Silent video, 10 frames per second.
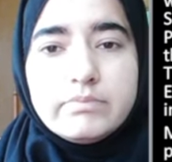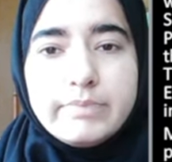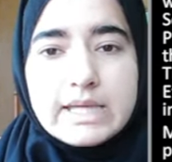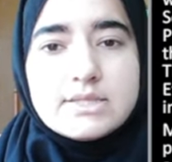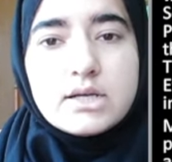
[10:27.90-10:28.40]

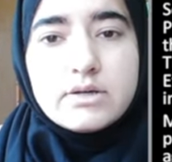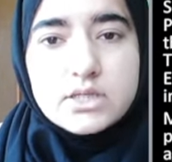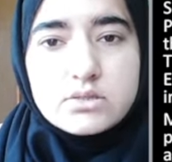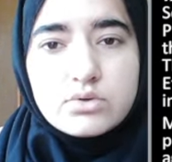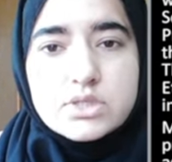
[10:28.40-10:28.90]
basic
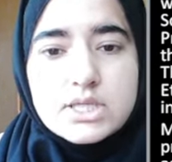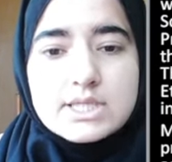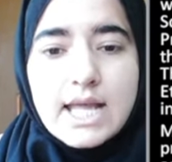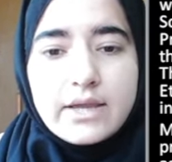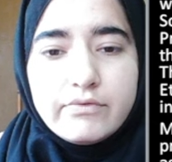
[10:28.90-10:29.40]

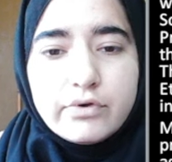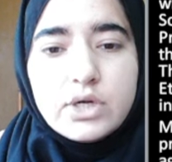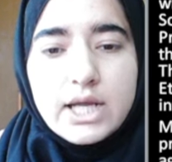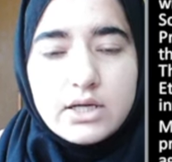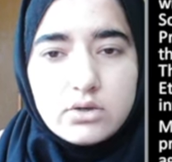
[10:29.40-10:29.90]
resources like
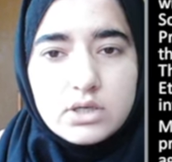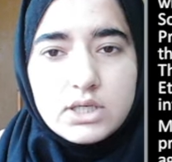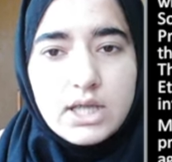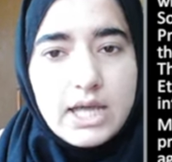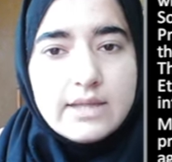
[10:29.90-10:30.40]
food and
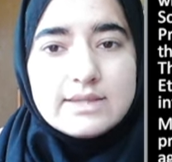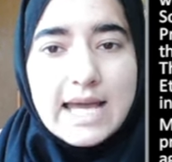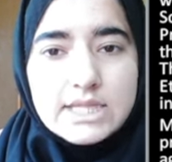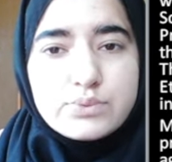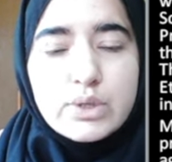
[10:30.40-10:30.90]
all.
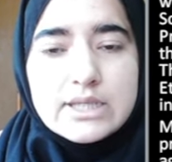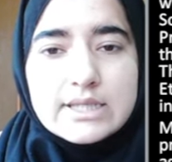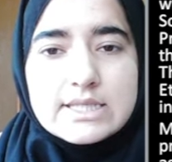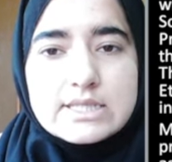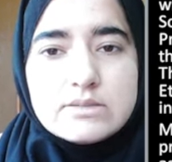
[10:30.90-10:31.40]
That's why
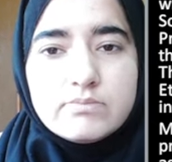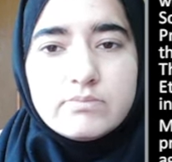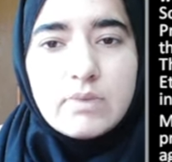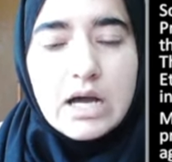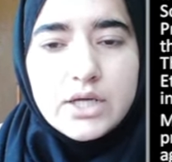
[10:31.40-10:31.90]
this
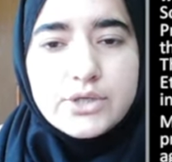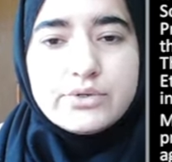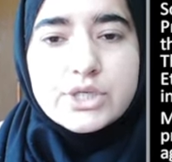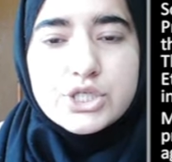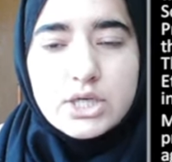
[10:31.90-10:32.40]

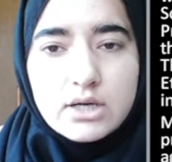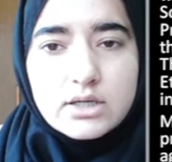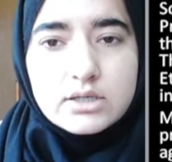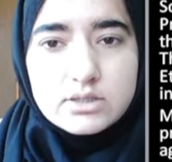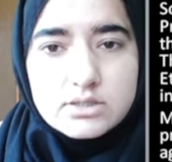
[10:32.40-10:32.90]
malnutrition
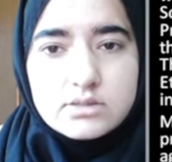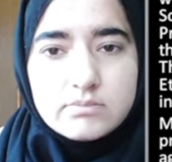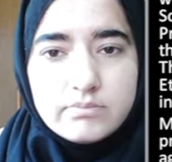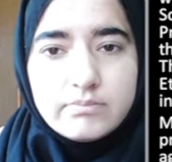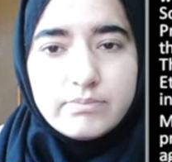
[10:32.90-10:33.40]
occurs.
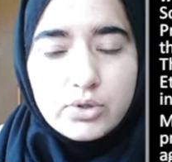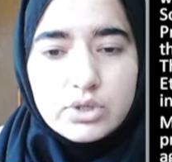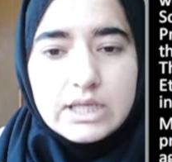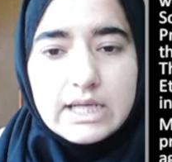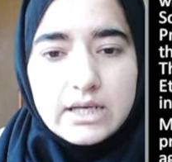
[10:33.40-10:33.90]

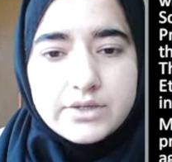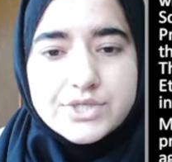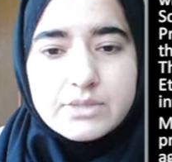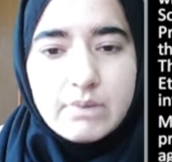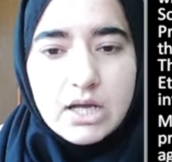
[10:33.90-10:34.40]
Protein
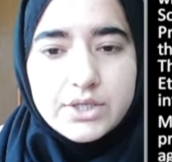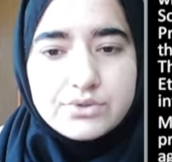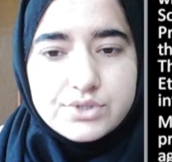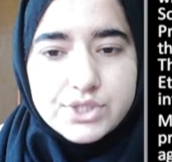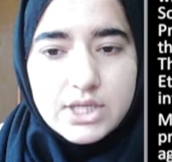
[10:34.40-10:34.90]
energy
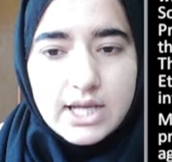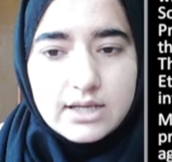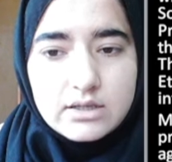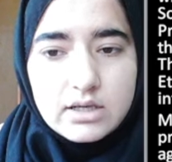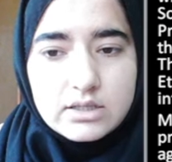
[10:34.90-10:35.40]
malnutrition
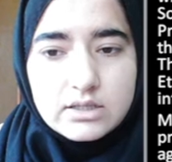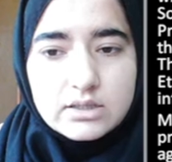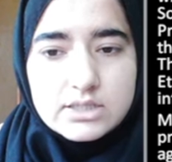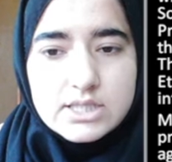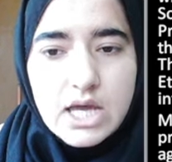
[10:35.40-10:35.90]

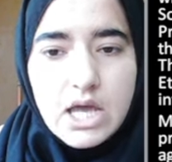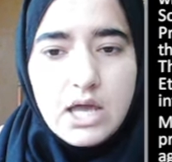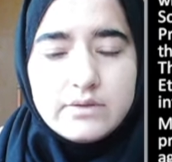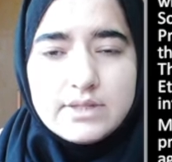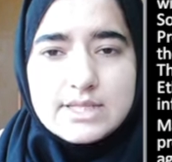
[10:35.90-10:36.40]
occurs.
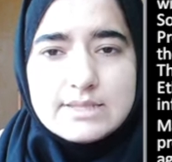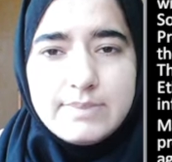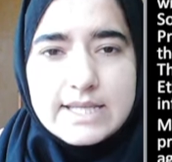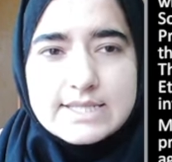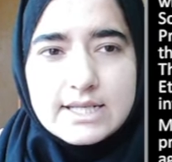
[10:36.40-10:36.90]
This
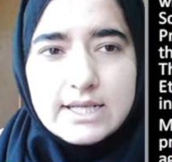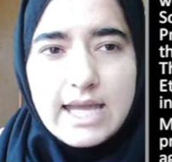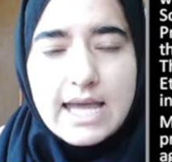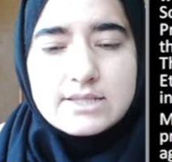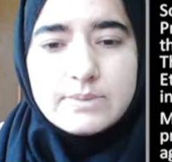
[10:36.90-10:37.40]
basically
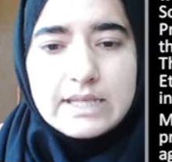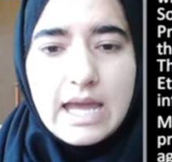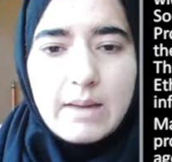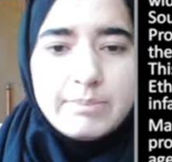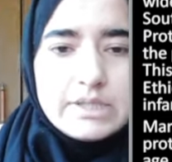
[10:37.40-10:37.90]
has been
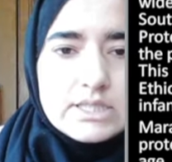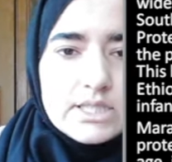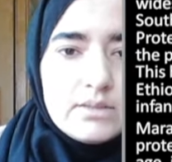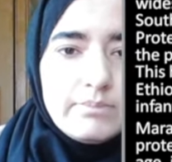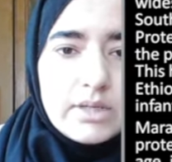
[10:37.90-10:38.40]
happened
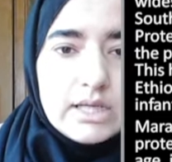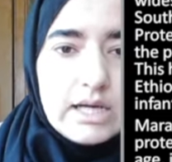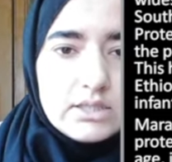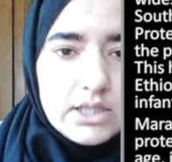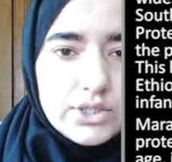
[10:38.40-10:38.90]
in
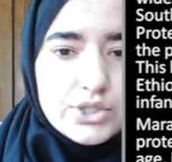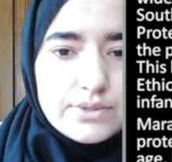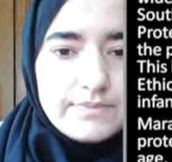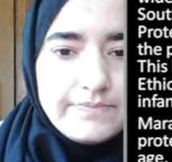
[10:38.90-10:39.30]
Bangladesh.